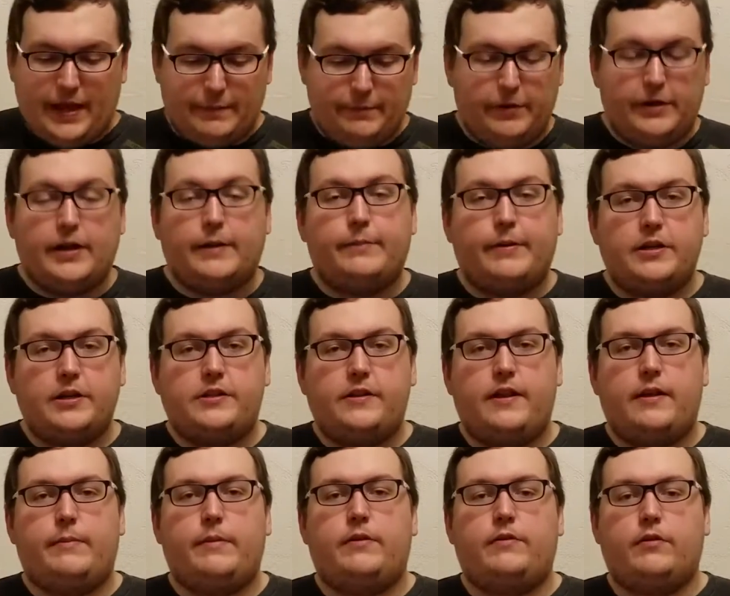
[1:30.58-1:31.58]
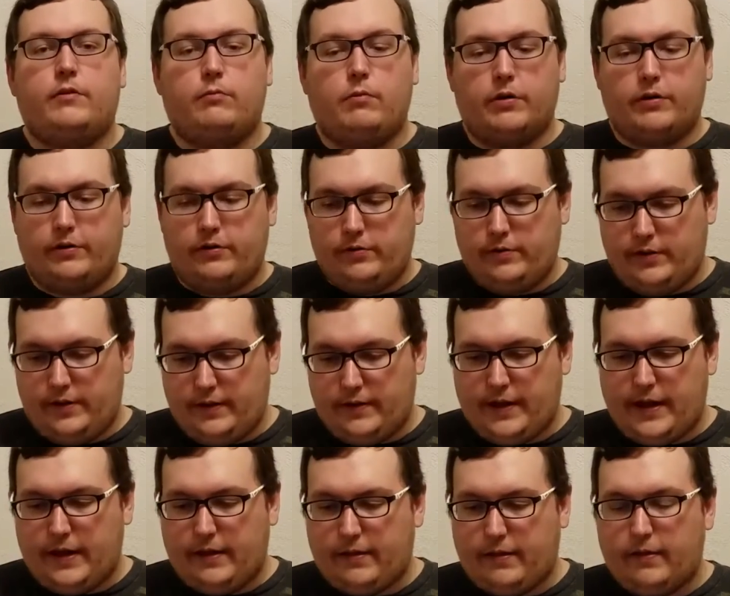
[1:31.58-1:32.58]
putting a bunch of them into one or two of these
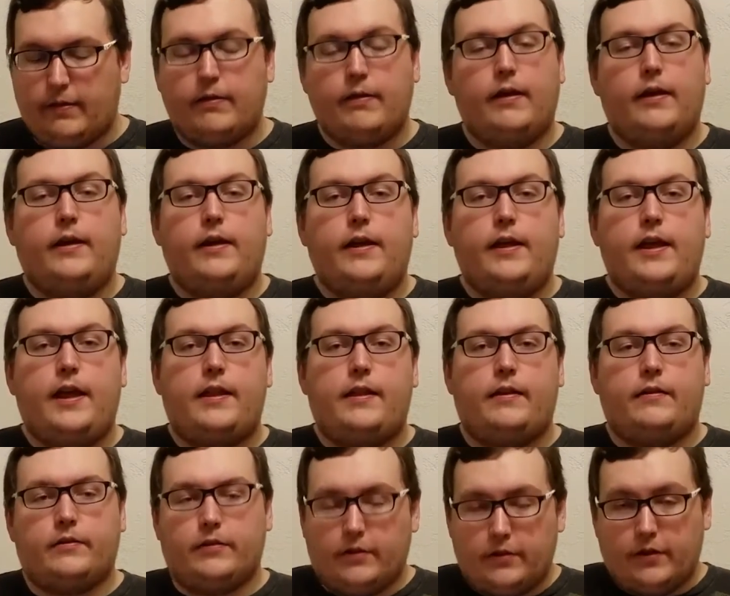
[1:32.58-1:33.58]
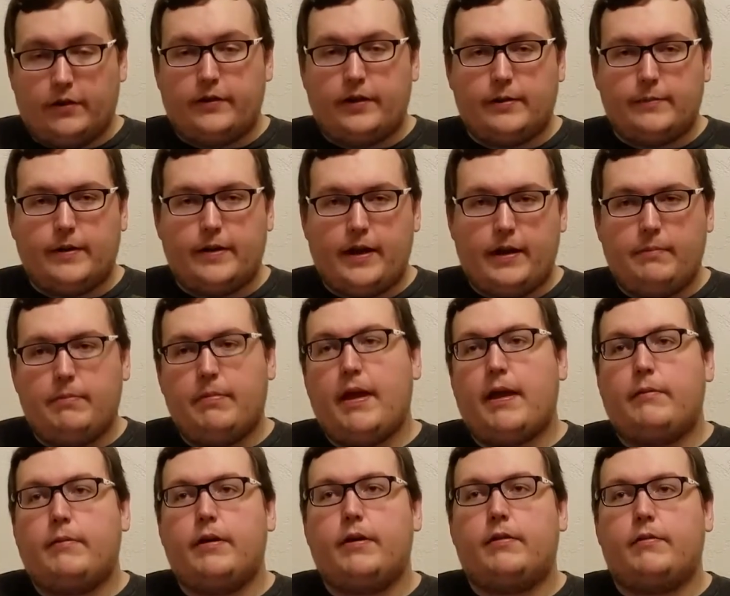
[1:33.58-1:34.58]
cases and then consolidating my games
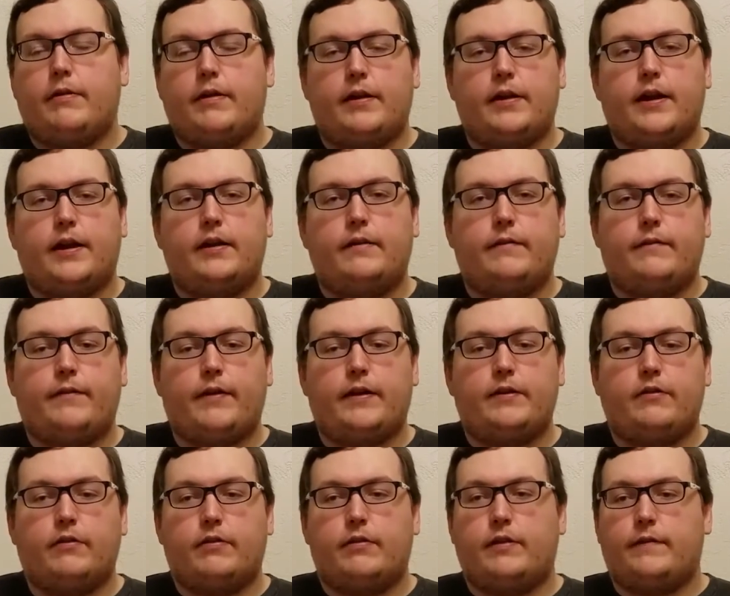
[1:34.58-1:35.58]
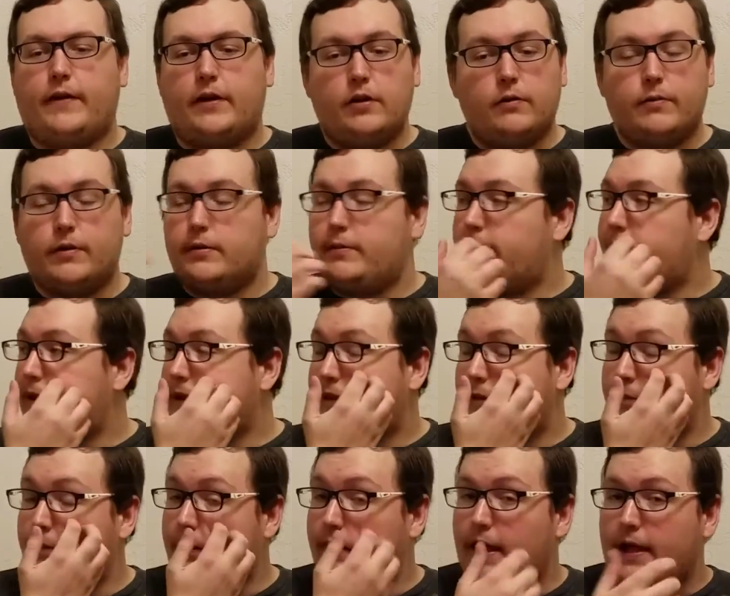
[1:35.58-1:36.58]
that way. So I can kind of, if I know we're going to be playing
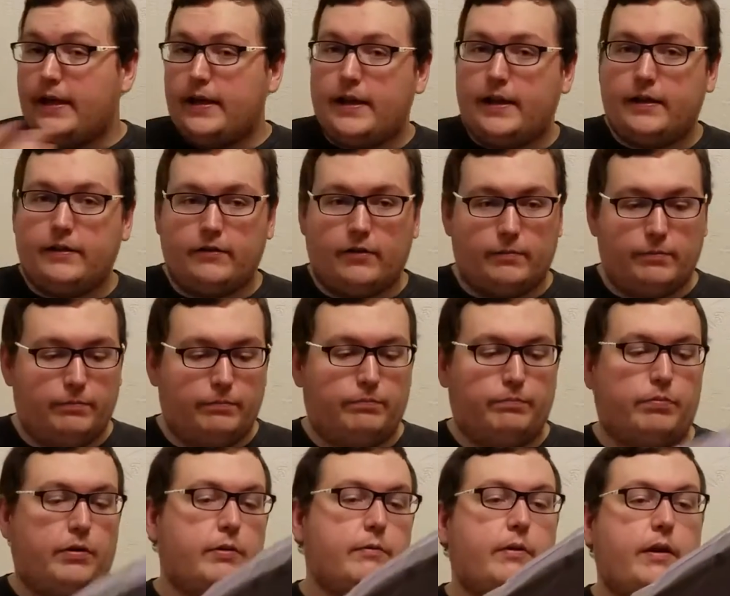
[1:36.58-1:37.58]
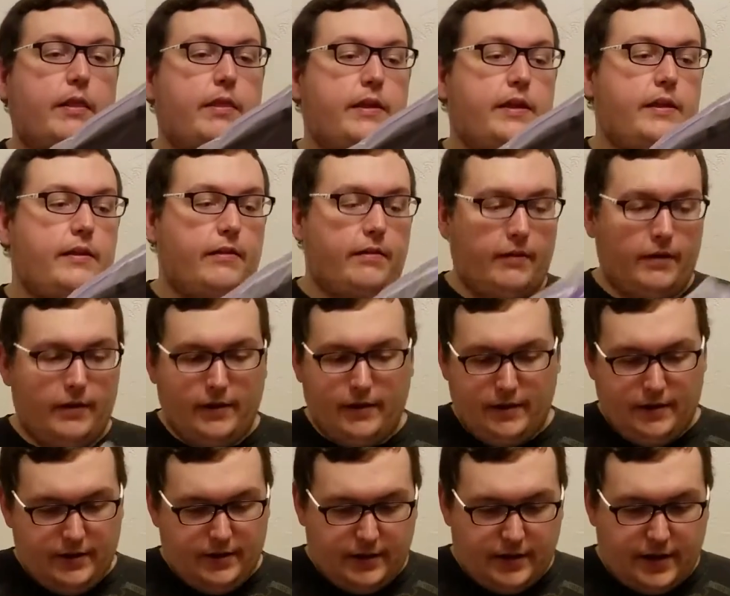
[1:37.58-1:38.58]
something light, I can just bring one of these.
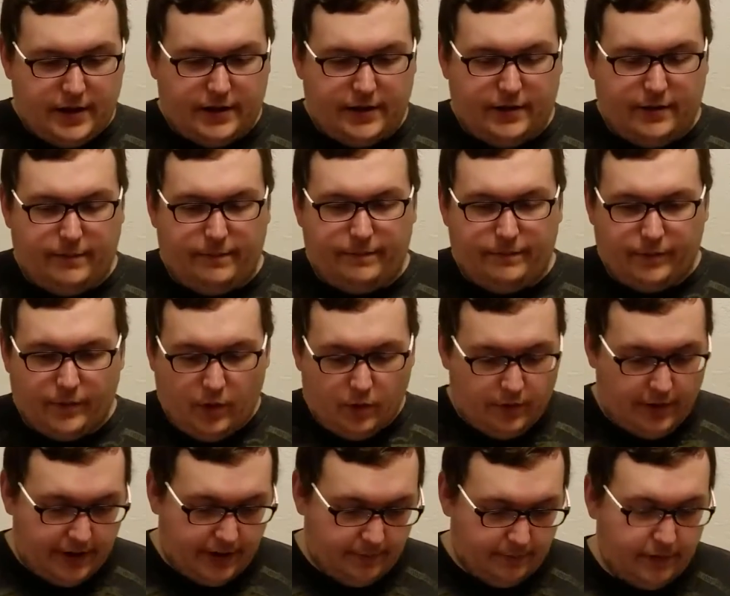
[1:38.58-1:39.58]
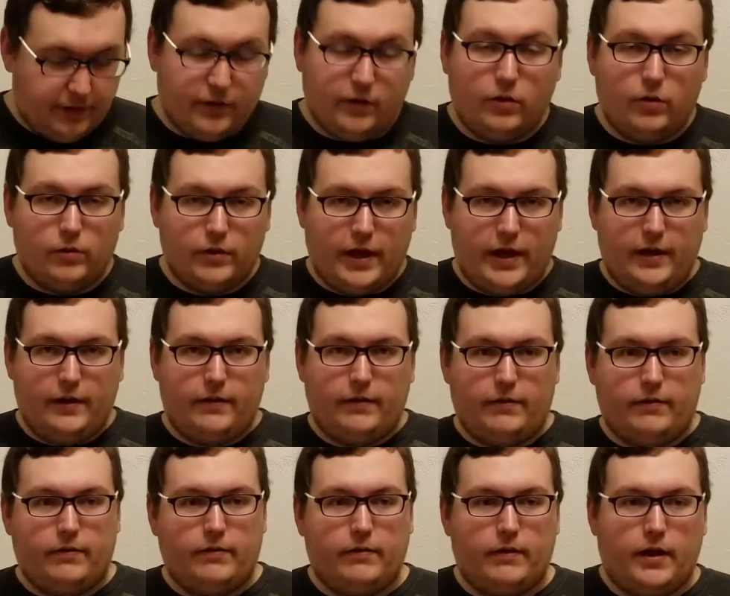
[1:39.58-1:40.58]
Or I can bring the whole
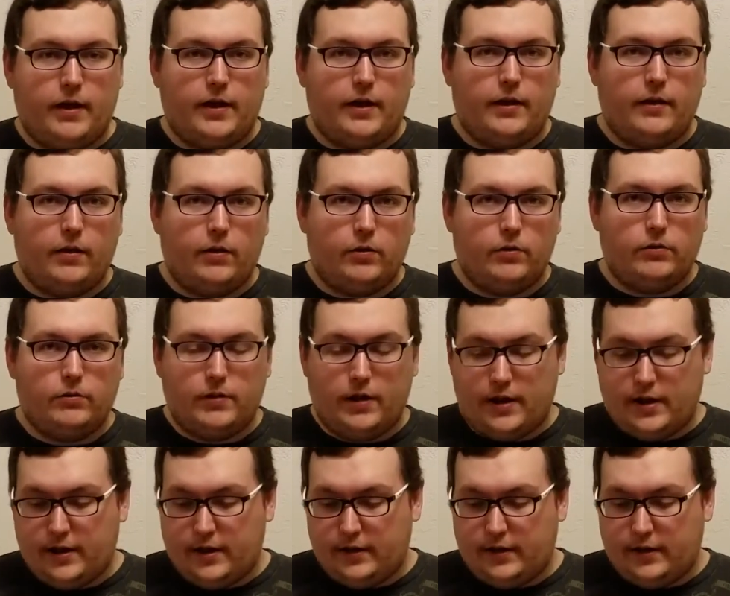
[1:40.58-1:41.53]
case, the whole